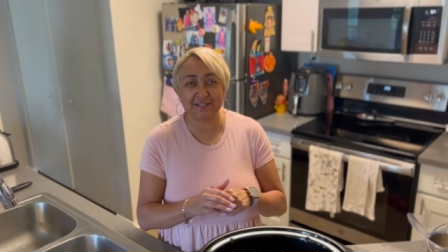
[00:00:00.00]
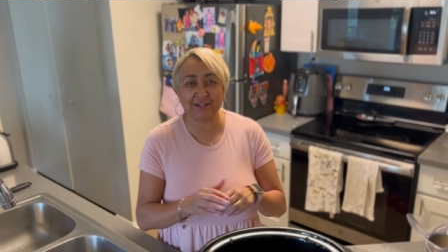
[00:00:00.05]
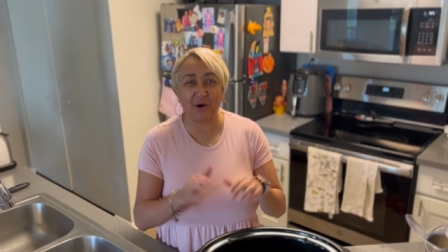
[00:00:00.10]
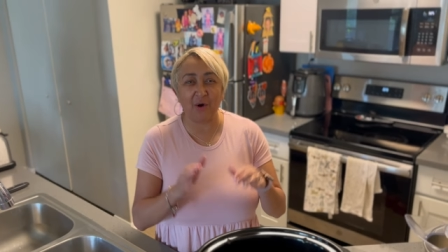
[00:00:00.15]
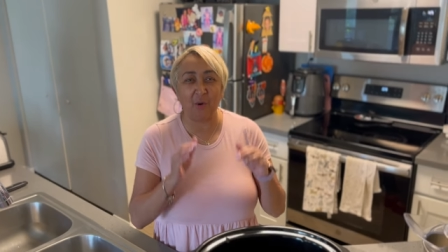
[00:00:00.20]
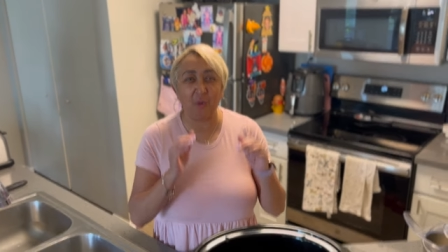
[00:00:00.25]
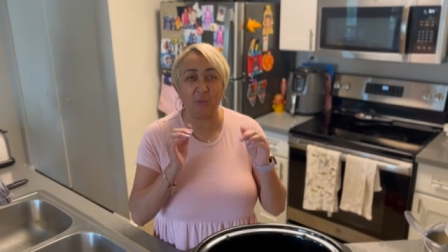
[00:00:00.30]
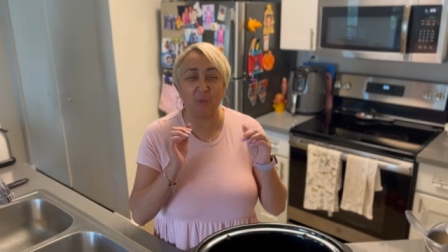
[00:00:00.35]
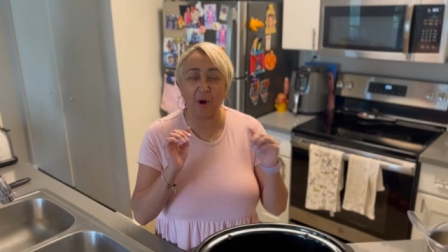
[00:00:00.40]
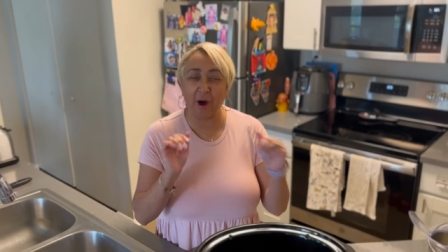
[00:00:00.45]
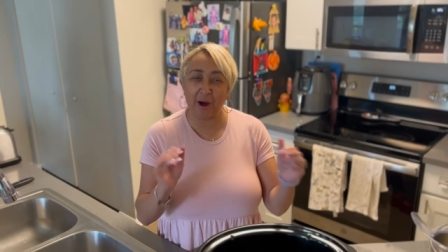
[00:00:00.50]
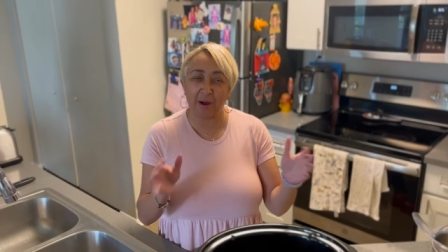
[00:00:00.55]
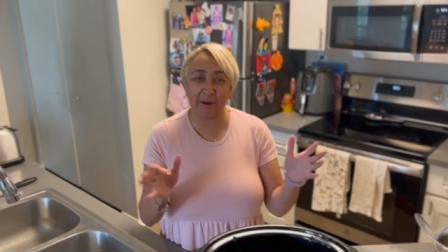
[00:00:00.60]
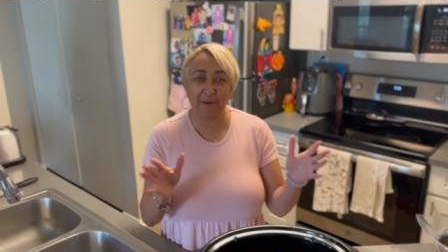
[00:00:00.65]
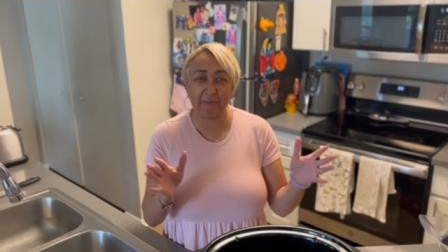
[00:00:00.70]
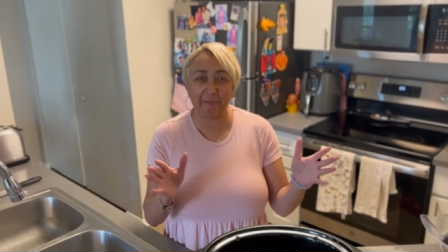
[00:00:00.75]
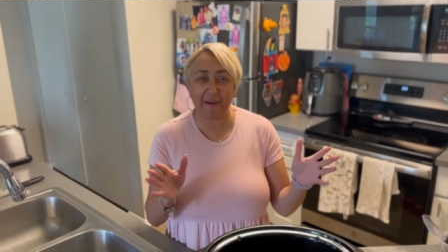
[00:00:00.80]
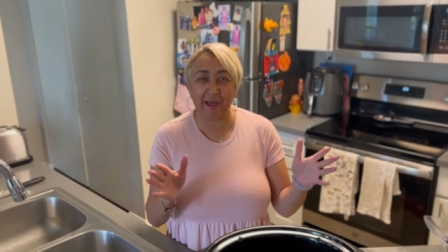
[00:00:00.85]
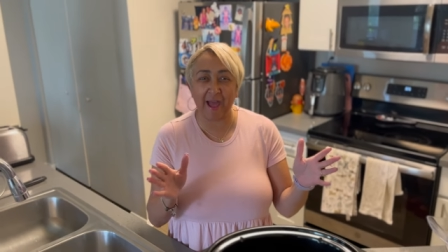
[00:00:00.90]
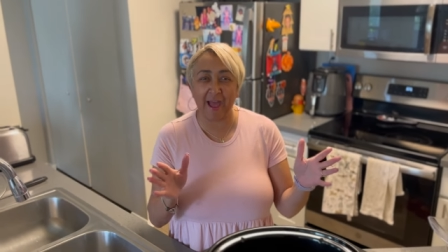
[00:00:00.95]
So
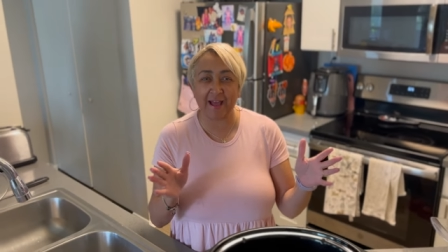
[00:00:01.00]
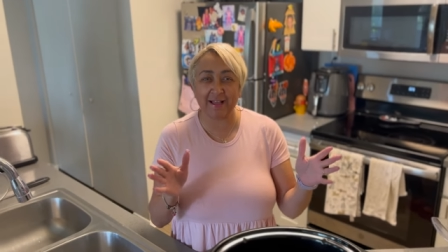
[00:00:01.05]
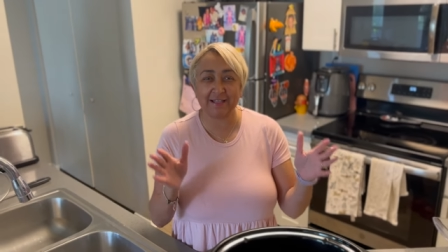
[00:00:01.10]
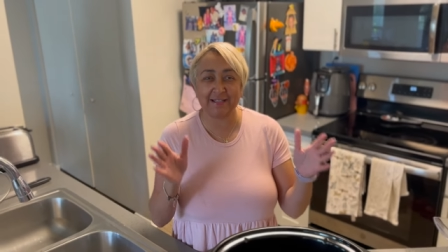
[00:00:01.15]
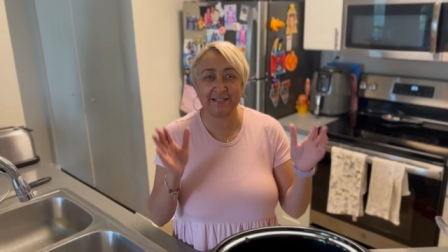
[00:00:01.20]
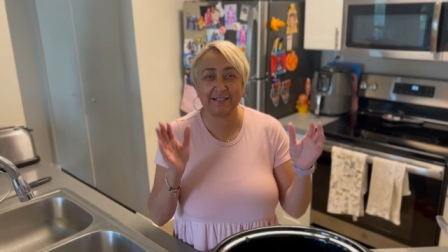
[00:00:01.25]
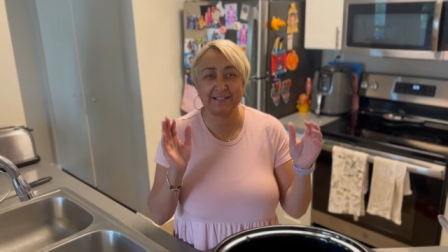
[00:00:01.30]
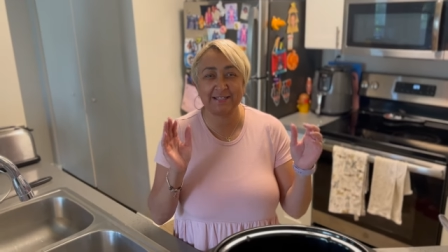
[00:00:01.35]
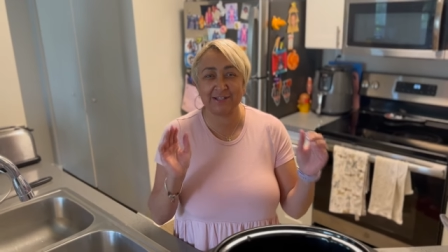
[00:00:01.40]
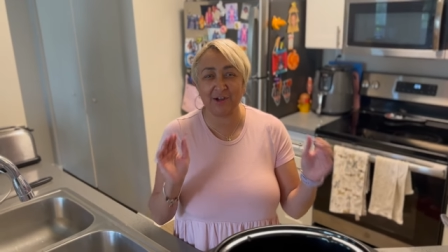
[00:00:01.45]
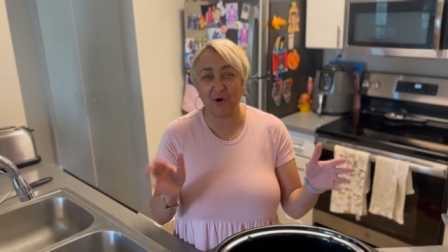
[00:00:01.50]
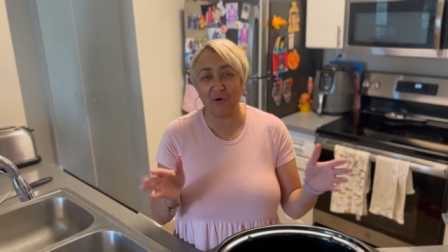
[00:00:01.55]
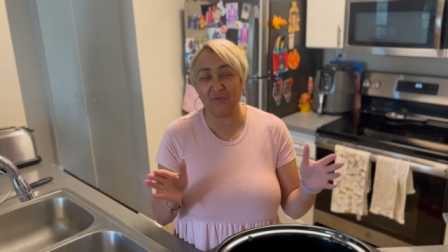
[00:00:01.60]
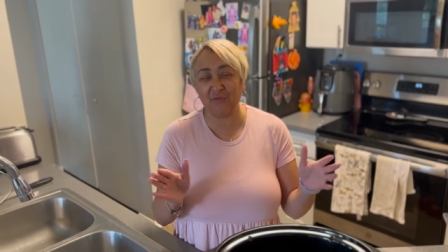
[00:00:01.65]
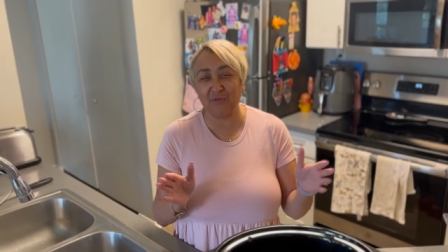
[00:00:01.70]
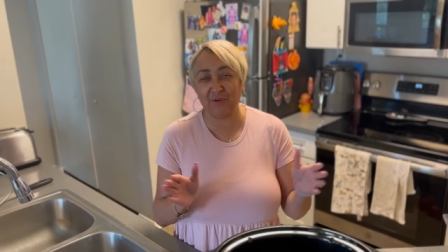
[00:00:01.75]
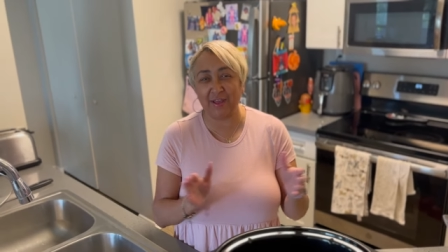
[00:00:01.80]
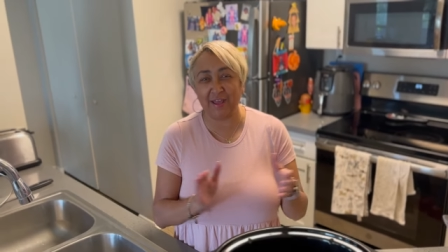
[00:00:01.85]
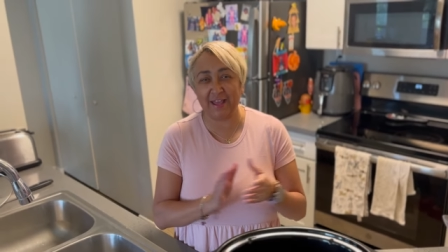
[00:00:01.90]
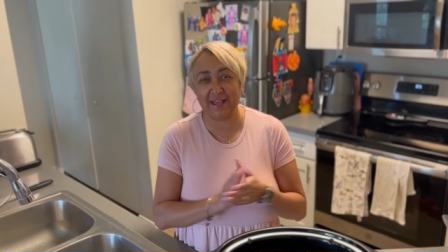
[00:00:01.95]
welcome back to
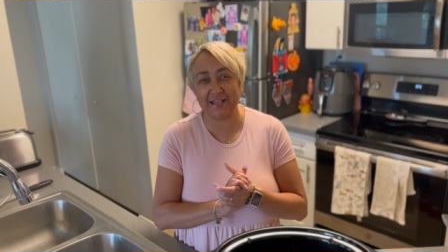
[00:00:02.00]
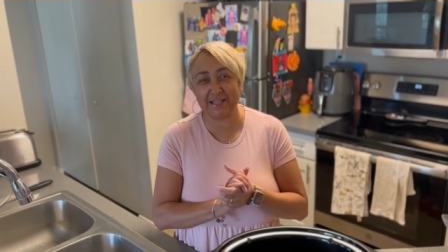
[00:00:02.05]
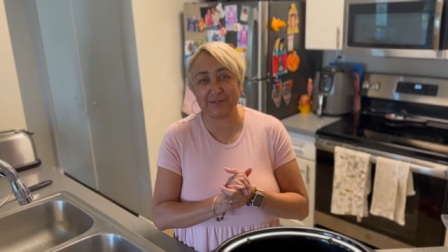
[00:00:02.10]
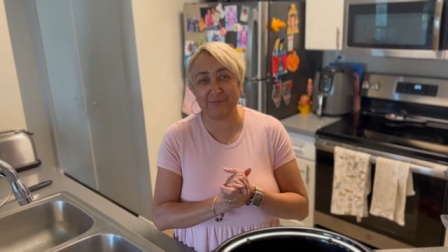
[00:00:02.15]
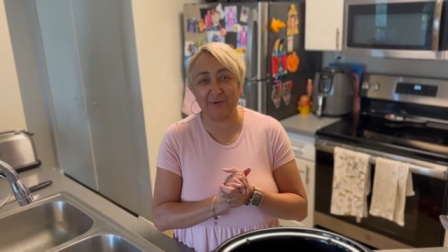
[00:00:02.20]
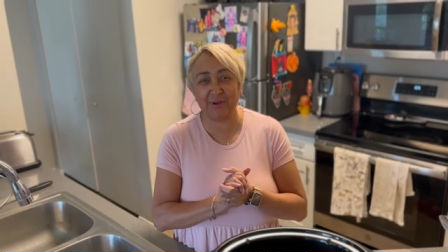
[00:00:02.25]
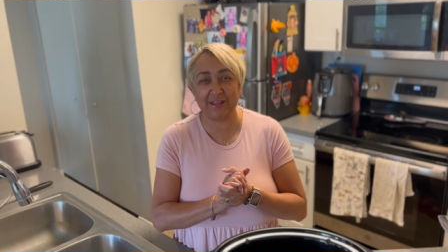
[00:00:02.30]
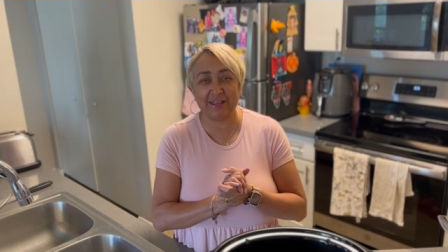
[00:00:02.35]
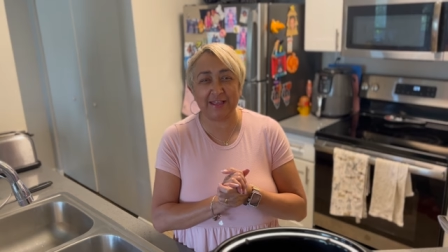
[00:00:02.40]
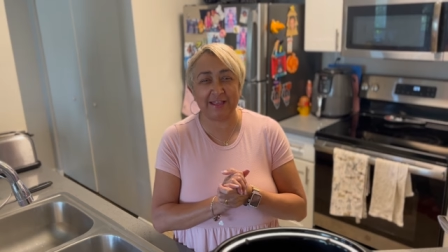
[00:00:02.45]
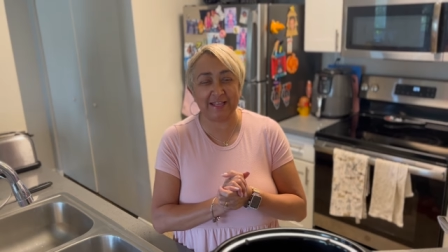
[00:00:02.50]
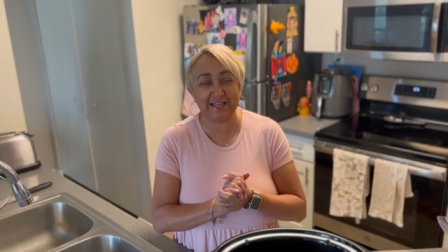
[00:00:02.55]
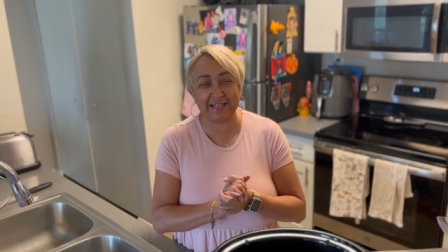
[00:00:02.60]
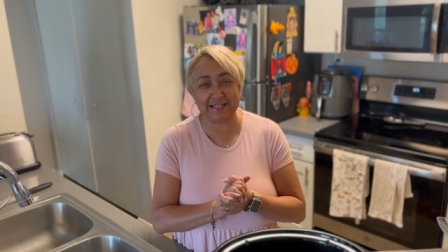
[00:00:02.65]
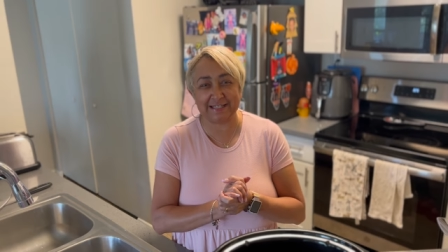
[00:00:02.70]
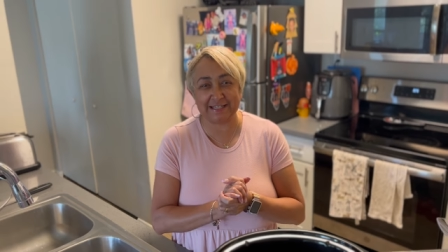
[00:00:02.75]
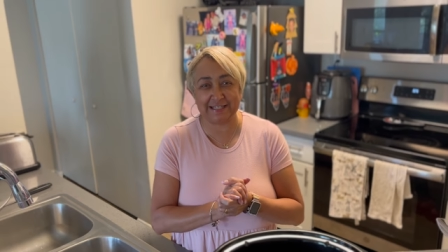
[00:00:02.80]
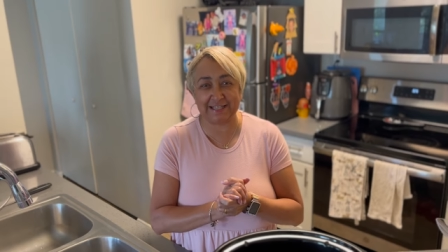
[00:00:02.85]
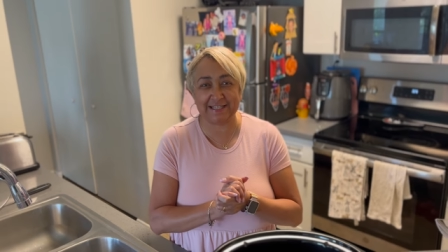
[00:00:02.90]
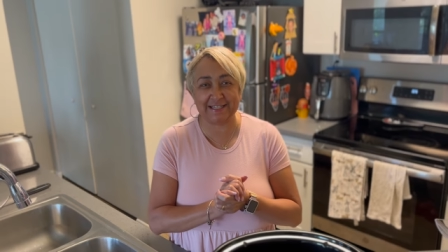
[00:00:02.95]
Soulful Eats with
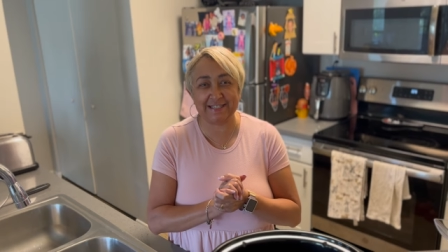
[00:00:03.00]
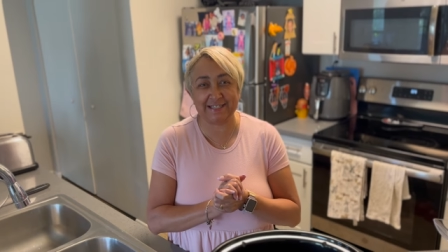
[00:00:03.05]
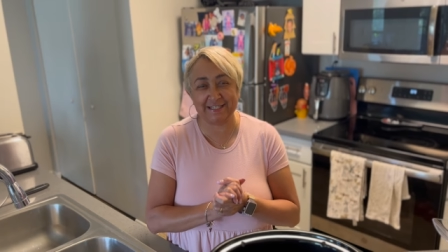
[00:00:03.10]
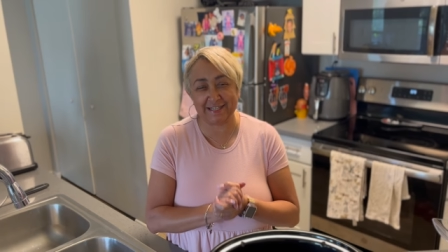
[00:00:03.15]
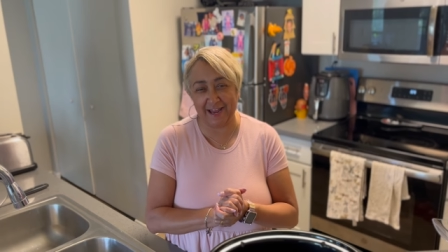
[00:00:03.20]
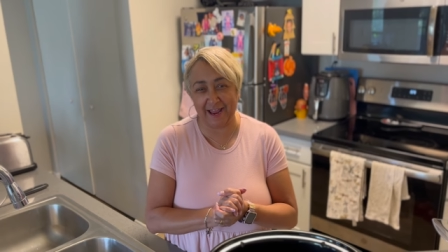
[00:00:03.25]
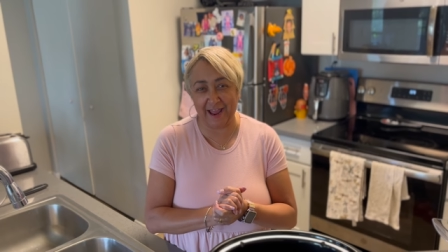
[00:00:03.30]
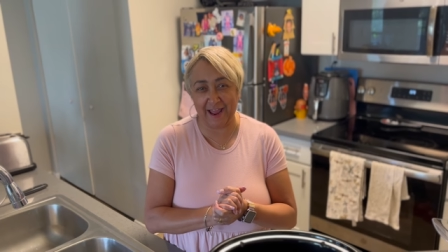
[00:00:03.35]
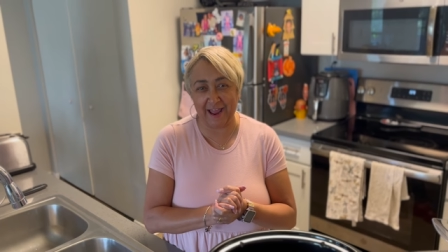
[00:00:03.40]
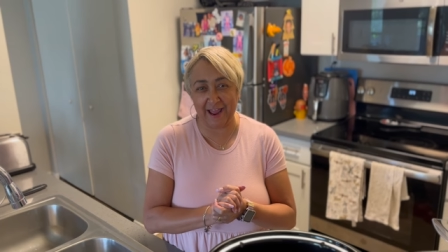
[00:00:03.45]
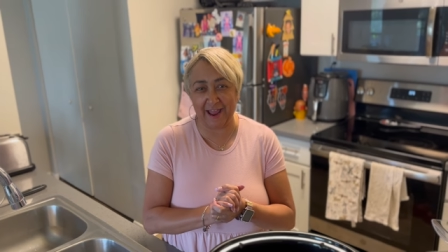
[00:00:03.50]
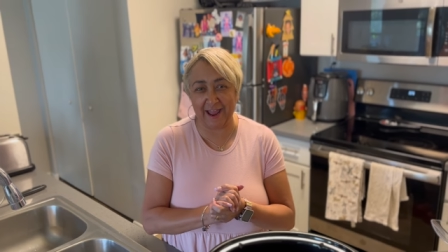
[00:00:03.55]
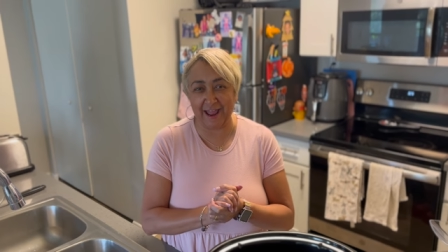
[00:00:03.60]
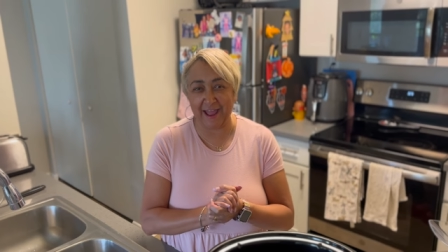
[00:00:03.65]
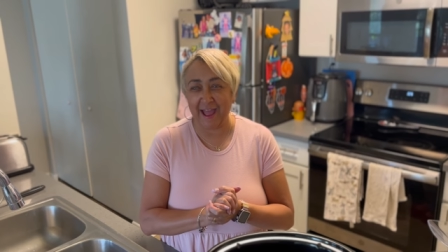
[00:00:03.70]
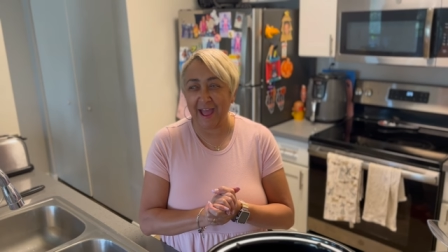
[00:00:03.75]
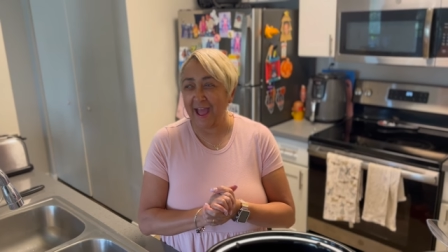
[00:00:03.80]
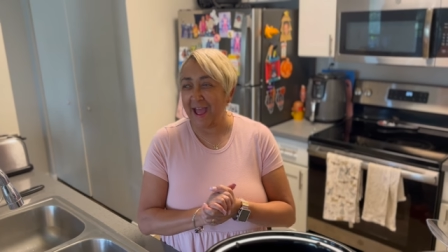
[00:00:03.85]
Lisa J.